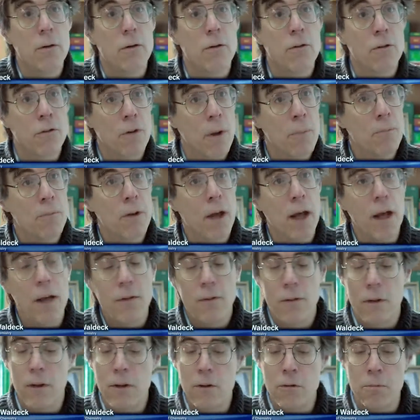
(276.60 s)
someday
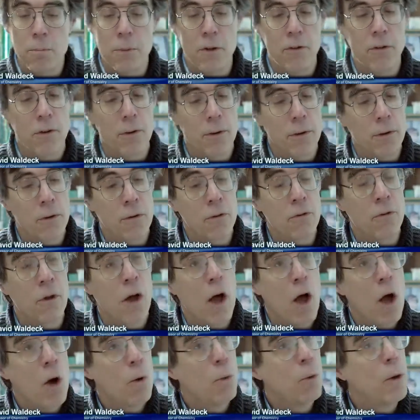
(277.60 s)
these materials
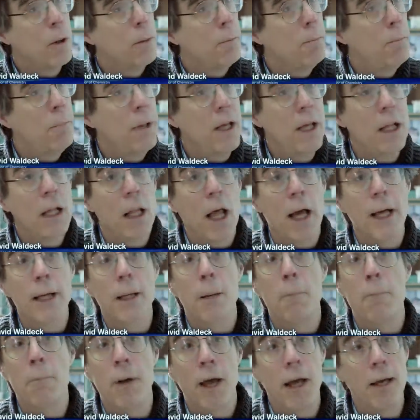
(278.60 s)
would be like
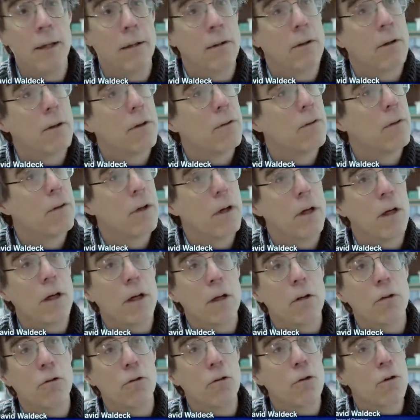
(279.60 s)
a paint
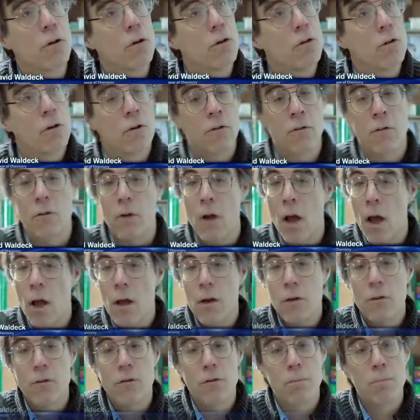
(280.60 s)
that you could just
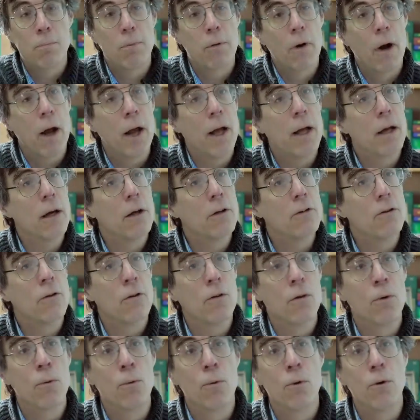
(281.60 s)
spray
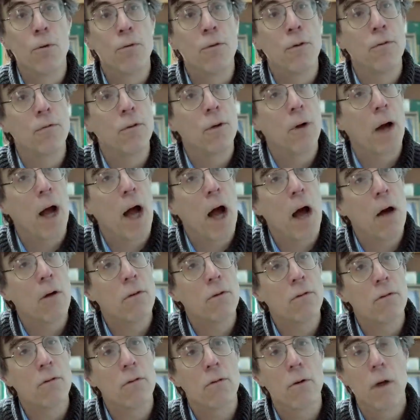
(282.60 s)
onto the roof of your
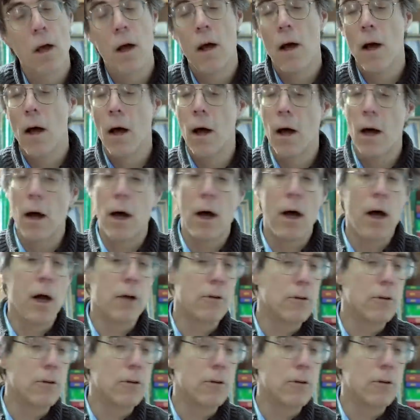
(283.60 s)
house. You